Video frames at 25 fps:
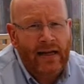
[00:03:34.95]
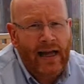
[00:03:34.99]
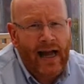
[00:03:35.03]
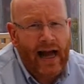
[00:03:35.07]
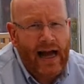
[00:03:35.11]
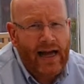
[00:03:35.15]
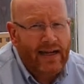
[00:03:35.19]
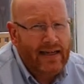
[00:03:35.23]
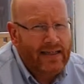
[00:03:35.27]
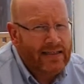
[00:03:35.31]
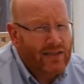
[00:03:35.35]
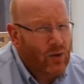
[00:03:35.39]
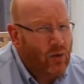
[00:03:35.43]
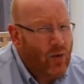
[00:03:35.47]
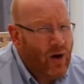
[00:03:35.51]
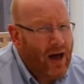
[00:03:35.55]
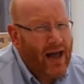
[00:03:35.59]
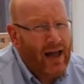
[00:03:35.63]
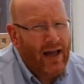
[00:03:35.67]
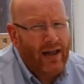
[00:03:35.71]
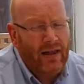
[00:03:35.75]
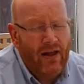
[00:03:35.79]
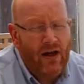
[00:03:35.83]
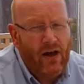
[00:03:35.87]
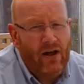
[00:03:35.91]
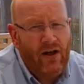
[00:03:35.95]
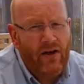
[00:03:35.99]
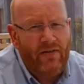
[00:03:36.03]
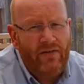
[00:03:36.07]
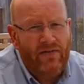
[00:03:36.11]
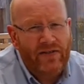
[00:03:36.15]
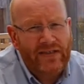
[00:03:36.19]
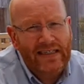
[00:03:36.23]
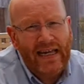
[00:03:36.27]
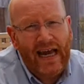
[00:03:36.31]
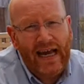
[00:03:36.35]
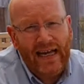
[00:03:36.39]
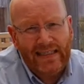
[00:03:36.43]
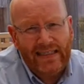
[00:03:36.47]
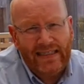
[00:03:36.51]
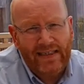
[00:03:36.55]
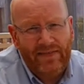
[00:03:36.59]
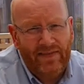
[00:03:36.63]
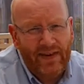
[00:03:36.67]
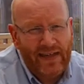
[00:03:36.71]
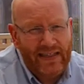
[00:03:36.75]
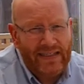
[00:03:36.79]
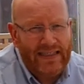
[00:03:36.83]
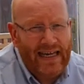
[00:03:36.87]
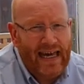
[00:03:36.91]
And there's quite a lot of
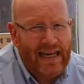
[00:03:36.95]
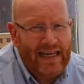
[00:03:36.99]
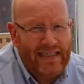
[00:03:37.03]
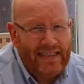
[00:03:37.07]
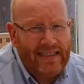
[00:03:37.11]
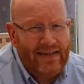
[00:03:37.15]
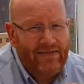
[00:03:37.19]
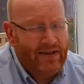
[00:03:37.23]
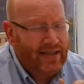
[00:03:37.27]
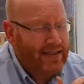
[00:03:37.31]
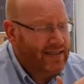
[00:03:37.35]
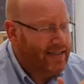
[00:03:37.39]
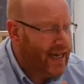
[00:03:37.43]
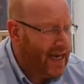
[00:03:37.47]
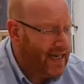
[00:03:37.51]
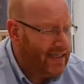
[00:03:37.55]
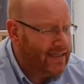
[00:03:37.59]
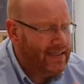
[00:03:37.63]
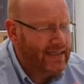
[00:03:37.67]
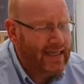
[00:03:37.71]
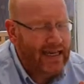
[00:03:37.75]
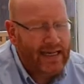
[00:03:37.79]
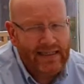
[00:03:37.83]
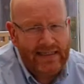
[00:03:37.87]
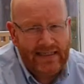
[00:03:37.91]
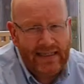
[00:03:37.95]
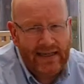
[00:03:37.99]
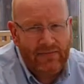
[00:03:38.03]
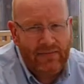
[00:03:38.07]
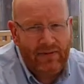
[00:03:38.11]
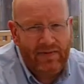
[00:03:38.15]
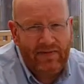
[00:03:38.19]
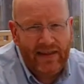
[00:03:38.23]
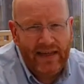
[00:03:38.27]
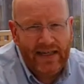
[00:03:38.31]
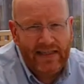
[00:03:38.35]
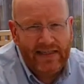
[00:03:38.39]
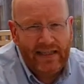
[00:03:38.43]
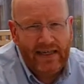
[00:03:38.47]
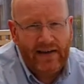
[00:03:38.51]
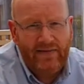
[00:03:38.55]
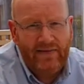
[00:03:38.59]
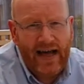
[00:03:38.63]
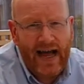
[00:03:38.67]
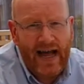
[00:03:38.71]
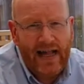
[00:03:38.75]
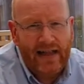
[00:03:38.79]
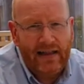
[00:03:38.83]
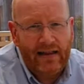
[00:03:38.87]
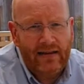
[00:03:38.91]
scientific data and test data with these lever
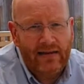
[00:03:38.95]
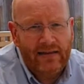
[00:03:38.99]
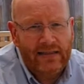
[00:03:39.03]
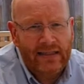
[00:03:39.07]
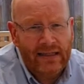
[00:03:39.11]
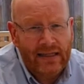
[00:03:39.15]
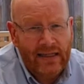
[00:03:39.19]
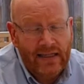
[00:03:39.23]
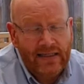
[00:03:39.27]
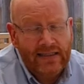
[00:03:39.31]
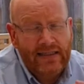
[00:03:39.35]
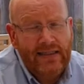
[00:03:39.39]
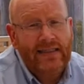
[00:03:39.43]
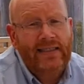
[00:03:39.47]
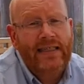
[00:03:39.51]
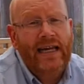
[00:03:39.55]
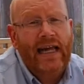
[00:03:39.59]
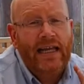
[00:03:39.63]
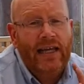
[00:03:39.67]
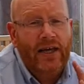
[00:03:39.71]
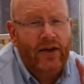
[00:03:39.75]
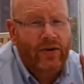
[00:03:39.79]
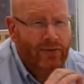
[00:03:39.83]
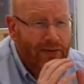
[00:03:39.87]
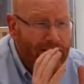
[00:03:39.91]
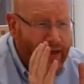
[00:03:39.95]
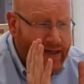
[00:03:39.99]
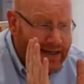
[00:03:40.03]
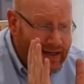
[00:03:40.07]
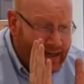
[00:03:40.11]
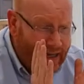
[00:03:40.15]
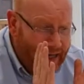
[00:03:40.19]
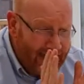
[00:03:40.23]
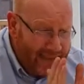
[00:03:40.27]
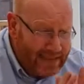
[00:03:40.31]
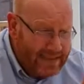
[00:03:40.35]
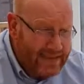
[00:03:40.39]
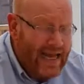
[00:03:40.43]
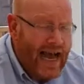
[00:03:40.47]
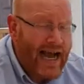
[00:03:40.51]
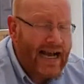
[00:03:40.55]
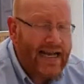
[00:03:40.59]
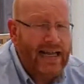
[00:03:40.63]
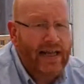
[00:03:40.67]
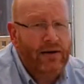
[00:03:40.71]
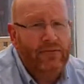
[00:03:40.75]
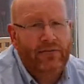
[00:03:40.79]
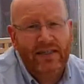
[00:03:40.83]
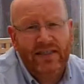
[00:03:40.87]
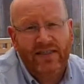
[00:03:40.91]
handles to tell you
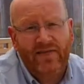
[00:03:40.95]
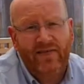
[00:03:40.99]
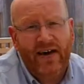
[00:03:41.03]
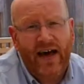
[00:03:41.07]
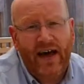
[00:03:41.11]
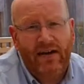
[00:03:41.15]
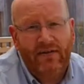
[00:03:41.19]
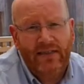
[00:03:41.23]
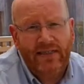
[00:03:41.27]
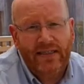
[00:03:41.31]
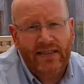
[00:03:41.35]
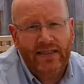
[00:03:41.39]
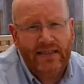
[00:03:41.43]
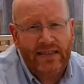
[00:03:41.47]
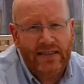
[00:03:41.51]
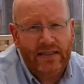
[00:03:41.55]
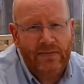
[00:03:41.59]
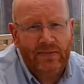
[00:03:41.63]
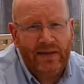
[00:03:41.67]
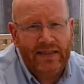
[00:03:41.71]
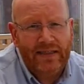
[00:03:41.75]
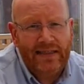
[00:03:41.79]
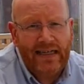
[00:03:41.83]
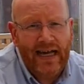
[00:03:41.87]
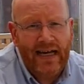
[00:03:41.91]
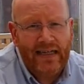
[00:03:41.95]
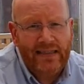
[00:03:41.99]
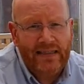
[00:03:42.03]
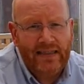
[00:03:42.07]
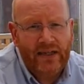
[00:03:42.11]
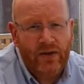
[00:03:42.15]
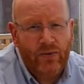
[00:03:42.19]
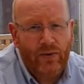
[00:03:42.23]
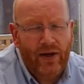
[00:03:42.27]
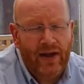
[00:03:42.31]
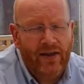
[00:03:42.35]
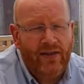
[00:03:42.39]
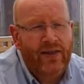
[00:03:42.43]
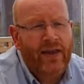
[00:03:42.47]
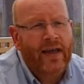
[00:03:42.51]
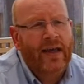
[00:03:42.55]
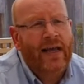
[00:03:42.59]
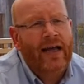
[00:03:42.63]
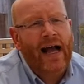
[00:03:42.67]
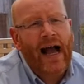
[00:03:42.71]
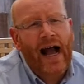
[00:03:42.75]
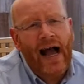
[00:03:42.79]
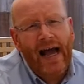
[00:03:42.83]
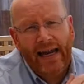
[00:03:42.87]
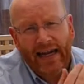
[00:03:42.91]
exactly which viruses it's been tested with
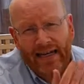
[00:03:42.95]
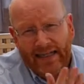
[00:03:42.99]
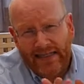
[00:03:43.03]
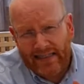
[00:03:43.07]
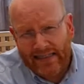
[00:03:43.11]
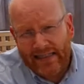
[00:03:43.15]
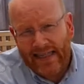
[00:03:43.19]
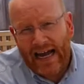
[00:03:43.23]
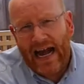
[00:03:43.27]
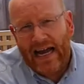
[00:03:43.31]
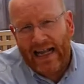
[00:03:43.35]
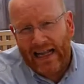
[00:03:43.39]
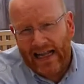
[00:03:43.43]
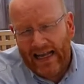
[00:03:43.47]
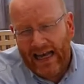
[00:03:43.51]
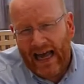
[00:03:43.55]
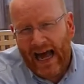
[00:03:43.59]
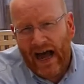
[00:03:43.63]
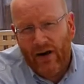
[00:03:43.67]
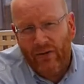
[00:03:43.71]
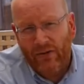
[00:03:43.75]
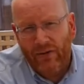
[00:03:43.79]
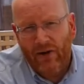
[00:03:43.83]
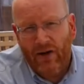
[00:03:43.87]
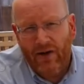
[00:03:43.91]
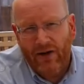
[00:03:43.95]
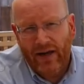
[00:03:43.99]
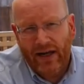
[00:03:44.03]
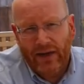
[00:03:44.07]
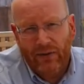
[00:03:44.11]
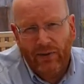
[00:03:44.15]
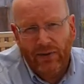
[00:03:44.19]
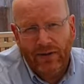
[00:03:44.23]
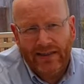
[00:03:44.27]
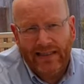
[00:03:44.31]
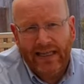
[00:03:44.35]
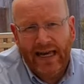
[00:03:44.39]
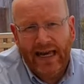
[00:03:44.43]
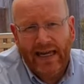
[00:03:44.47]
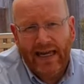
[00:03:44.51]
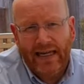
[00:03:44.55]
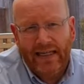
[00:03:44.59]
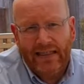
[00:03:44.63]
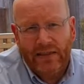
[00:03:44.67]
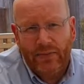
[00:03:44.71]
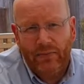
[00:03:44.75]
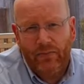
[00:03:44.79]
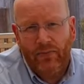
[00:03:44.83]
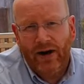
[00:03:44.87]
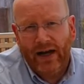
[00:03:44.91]
and exactly how long it will take
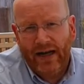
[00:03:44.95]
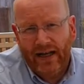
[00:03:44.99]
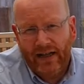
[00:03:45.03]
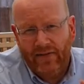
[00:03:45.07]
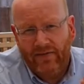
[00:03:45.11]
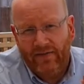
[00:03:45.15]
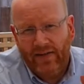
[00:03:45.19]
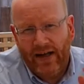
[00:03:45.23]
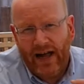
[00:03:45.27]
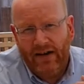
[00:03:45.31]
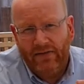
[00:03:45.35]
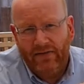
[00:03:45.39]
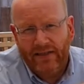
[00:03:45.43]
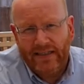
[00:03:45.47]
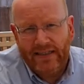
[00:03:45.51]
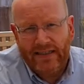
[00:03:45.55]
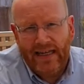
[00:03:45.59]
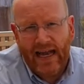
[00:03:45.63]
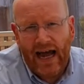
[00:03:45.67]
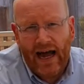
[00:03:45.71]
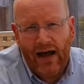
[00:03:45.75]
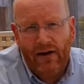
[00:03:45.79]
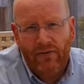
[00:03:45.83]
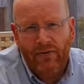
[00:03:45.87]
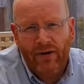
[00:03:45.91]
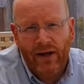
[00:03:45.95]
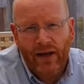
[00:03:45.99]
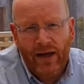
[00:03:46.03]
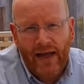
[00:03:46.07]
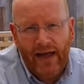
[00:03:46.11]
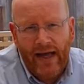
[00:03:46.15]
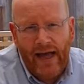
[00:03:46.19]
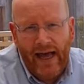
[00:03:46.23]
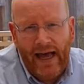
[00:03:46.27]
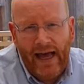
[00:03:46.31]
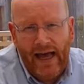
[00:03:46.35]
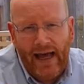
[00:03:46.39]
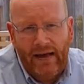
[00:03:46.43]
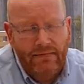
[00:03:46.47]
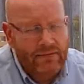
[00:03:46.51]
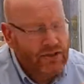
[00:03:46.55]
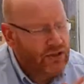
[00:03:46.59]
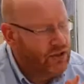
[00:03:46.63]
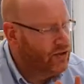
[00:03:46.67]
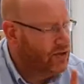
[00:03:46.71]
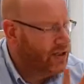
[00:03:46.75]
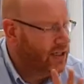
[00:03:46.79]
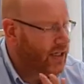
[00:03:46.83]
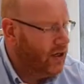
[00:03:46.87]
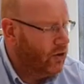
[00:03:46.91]
to break the virus down
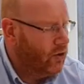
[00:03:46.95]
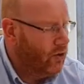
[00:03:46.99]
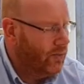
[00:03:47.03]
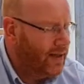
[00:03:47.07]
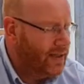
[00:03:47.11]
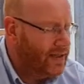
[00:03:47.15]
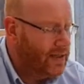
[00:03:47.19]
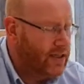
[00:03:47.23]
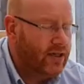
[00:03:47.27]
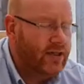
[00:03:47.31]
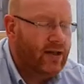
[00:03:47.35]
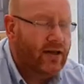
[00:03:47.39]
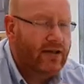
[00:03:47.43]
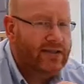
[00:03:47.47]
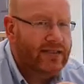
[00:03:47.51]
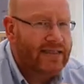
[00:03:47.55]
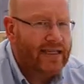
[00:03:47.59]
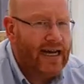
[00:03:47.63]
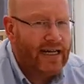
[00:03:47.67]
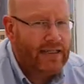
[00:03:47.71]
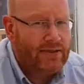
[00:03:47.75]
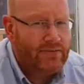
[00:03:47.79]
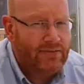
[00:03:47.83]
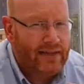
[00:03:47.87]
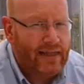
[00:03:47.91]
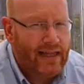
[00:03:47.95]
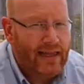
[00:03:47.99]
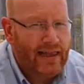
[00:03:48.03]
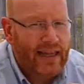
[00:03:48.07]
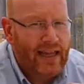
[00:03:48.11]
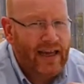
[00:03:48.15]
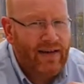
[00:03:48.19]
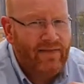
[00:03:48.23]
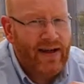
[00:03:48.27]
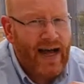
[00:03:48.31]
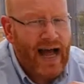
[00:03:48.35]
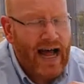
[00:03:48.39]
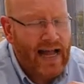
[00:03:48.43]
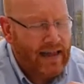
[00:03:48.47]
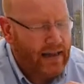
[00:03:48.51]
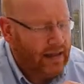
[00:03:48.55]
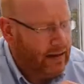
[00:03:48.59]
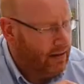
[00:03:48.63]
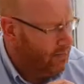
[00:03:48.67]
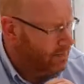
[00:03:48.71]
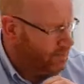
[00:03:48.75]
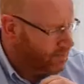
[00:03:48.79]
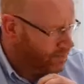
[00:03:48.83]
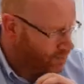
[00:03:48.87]
should it come into contact with the lever handle.